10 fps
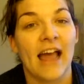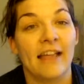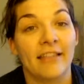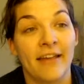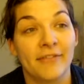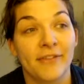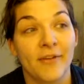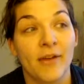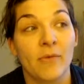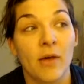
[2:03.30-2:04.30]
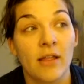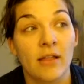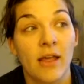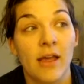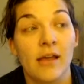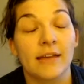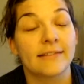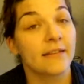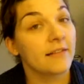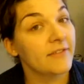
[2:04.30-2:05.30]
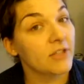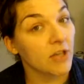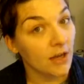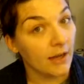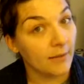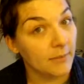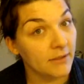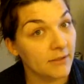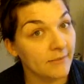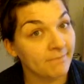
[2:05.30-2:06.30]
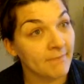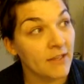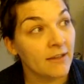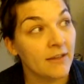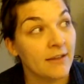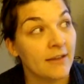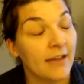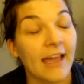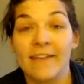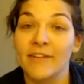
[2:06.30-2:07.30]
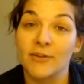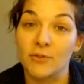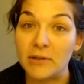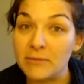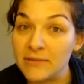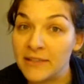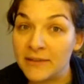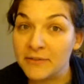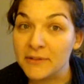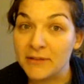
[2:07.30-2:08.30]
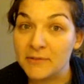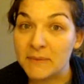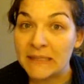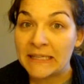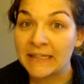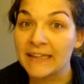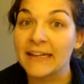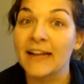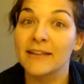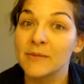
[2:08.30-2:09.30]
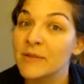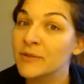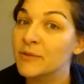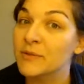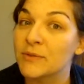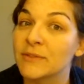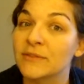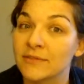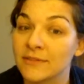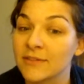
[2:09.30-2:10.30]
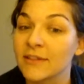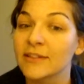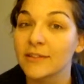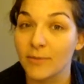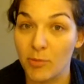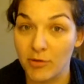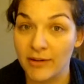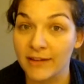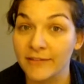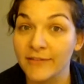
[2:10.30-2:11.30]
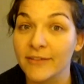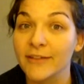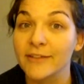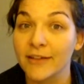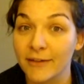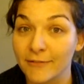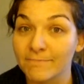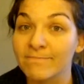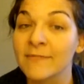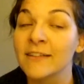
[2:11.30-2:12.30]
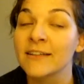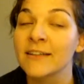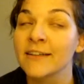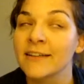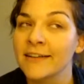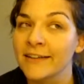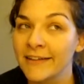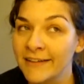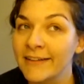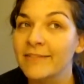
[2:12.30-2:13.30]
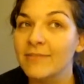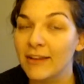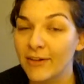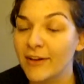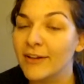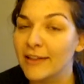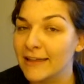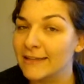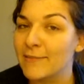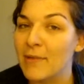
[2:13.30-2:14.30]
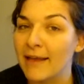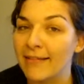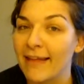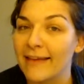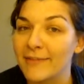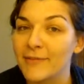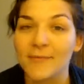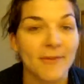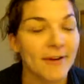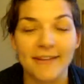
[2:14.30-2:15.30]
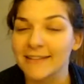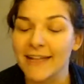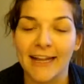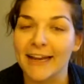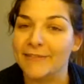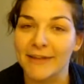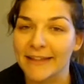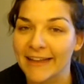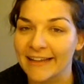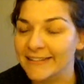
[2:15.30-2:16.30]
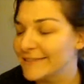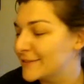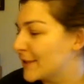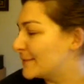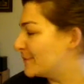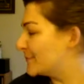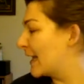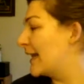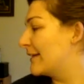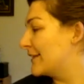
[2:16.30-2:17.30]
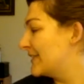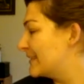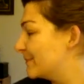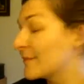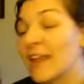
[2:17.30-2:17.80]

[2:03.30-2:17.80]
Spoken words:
I left going, well, I still have a job. I have an adorable son who loves me and a husband who's supportive, so there are good things in my life, and work is not everything. So, anyways,